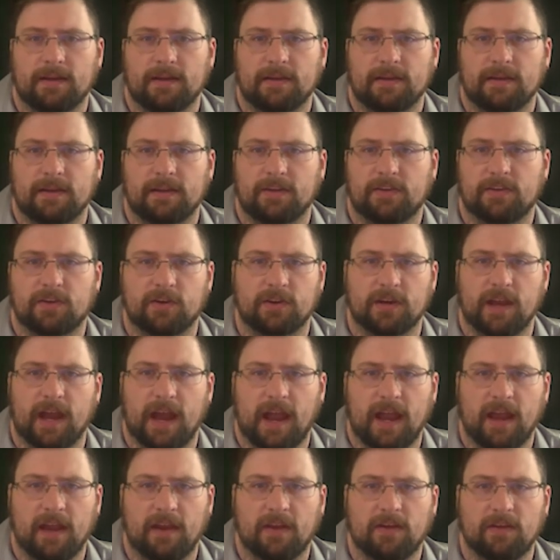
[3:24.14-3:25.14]
a certain
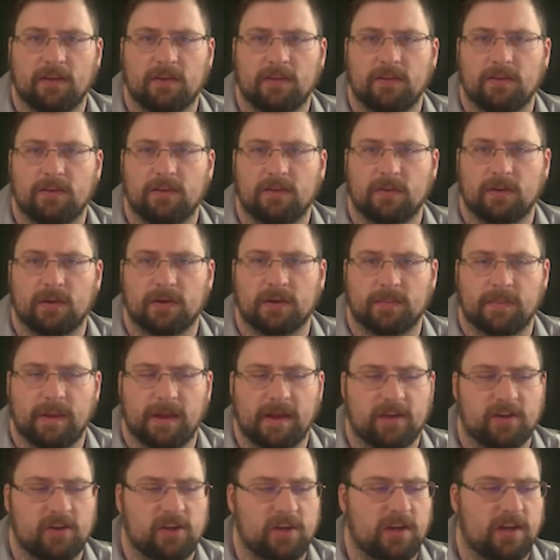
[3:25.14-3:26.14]
angle or
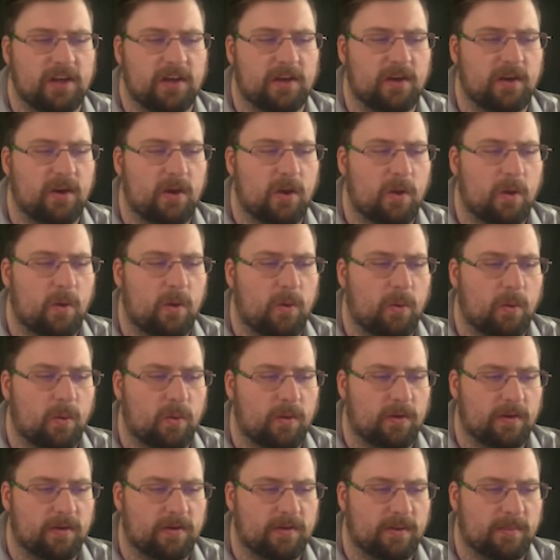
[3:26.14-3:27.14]
dimension,
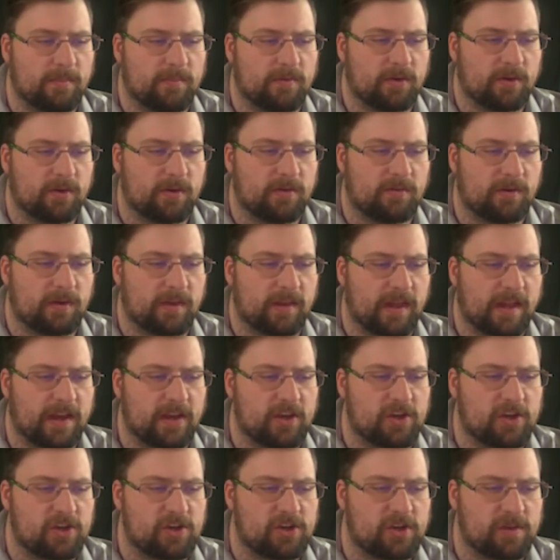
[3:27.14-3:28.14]
or there's some sort of
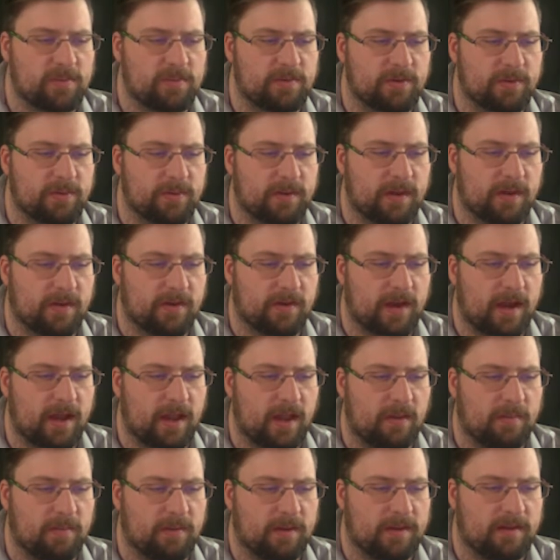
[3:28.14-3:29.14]
relationship to another
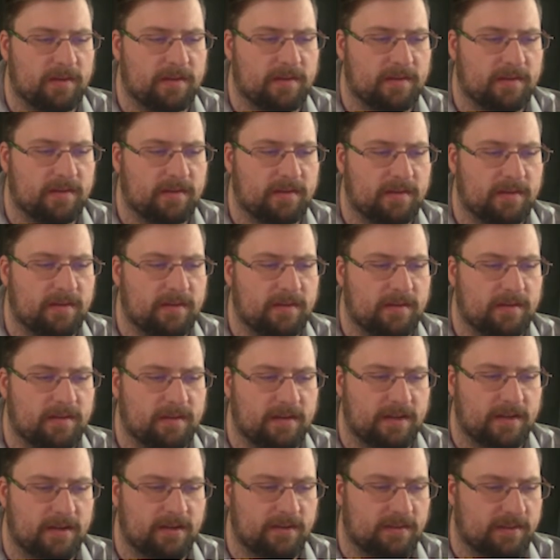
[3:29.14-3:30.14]
element.
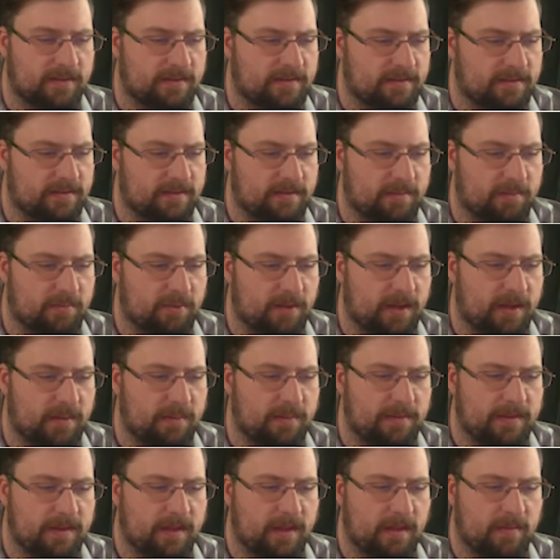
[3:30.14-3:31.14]
Like here, this is in plane
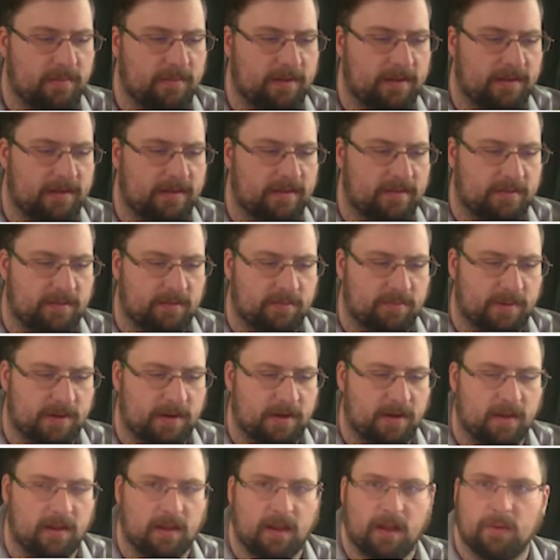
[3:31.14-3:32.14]
with the element, this is
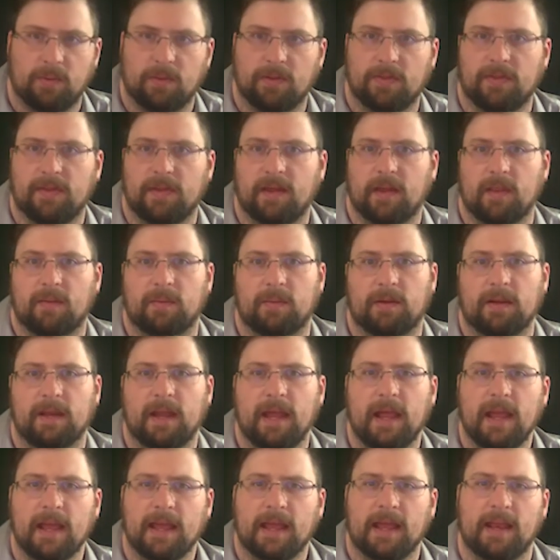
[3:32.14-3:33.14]
parallel with the element.
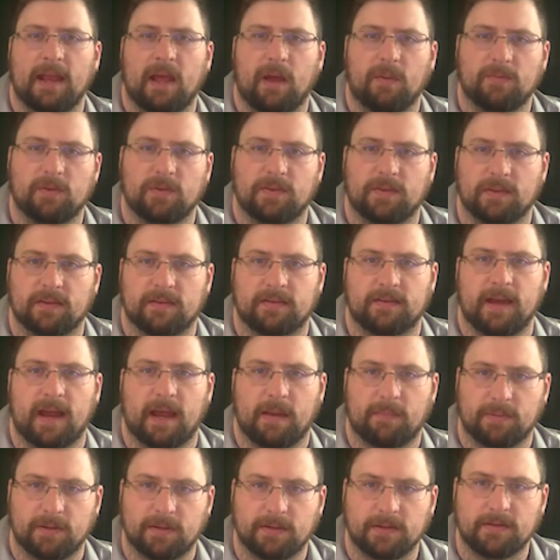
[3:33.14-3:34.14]
Kind of helps with the
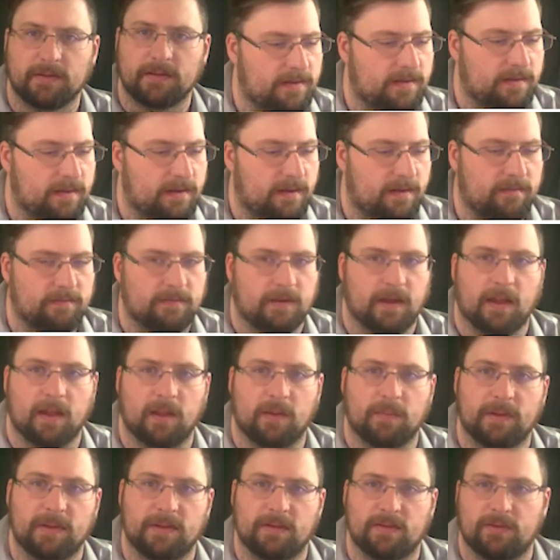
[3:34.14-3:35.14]
snapping of
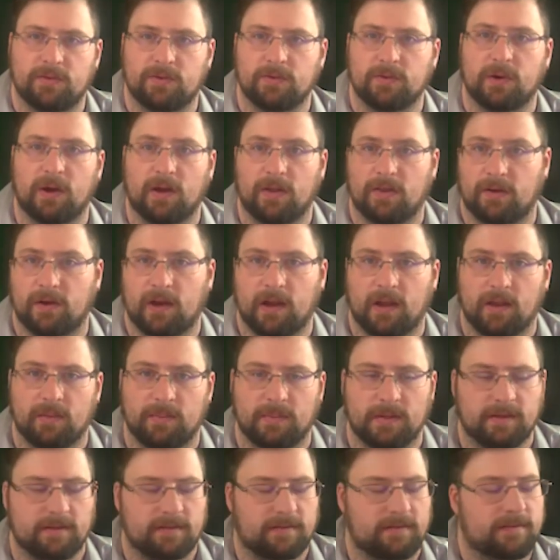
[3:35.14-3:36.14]
elements to other
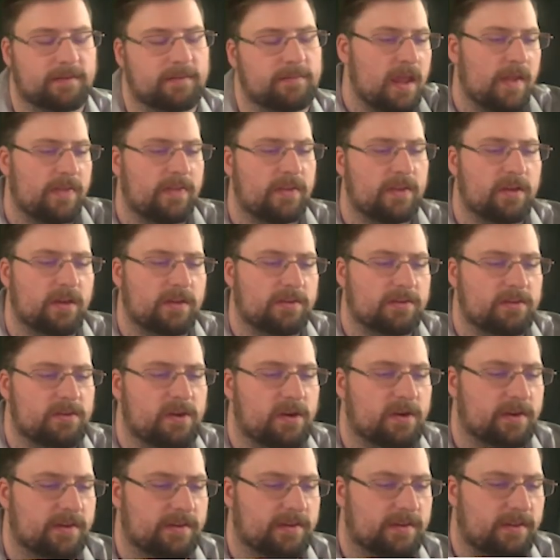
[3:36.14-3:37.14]
elements. And then you also
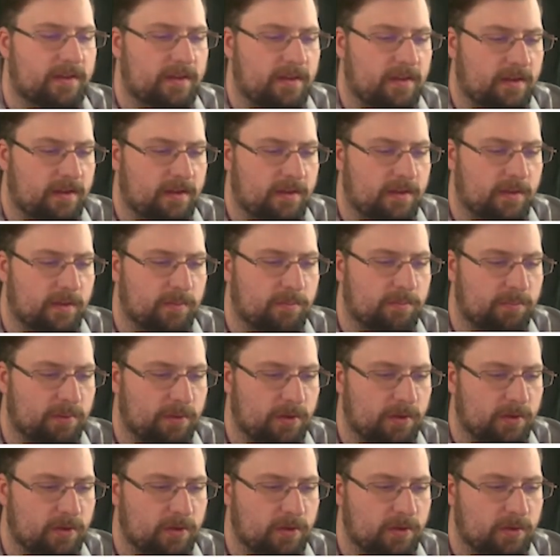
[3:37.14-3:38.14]
notice the
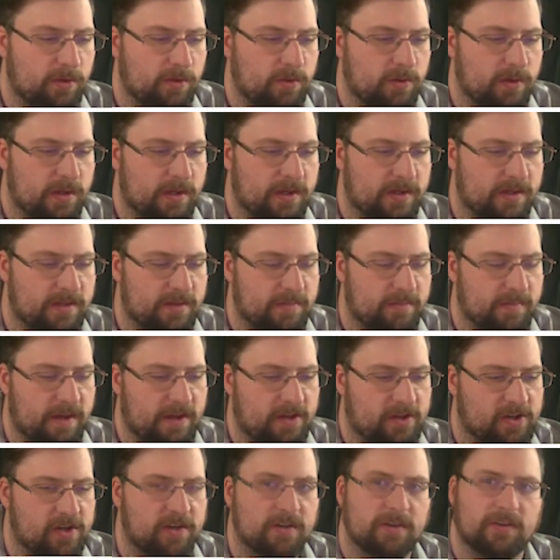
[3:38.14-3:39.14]
blue
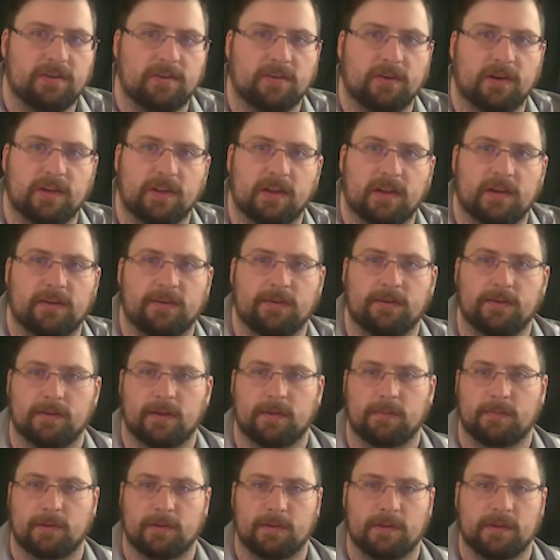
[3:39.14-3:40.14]
dimension string that shows
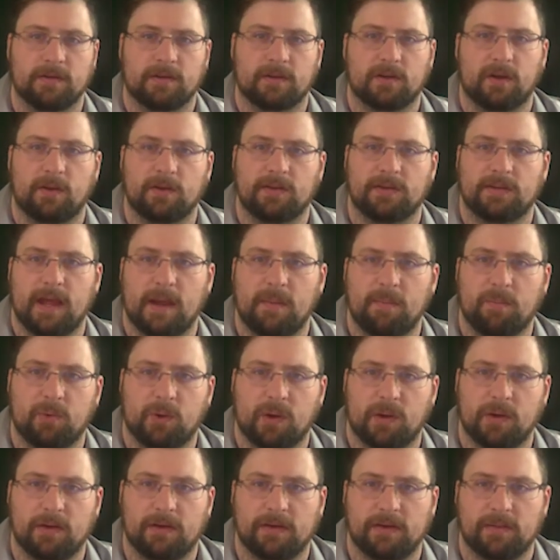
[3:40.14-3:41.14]
up. So these are called
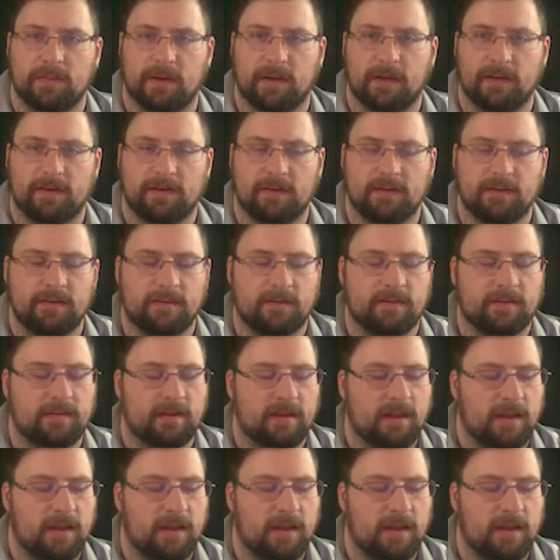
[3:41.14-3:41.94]
temporary dimensions,